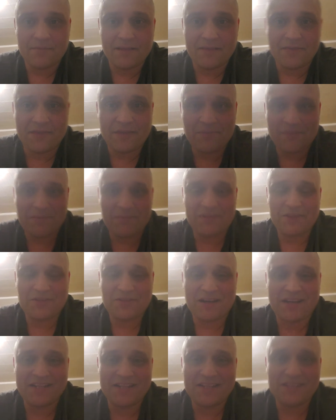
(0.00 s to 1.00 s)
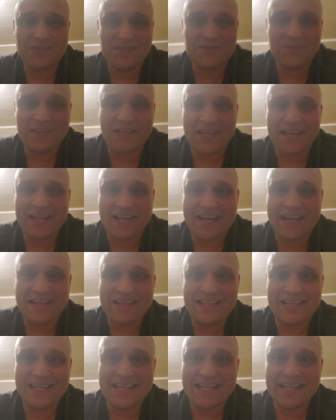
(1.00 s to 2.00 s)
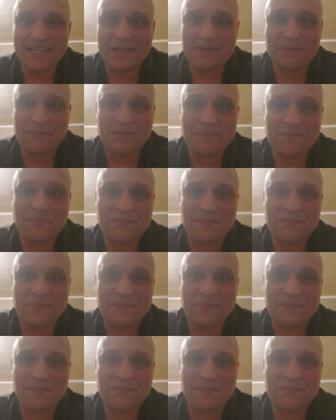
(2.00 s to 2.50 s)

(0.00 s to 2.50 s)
they may be trying to do that and then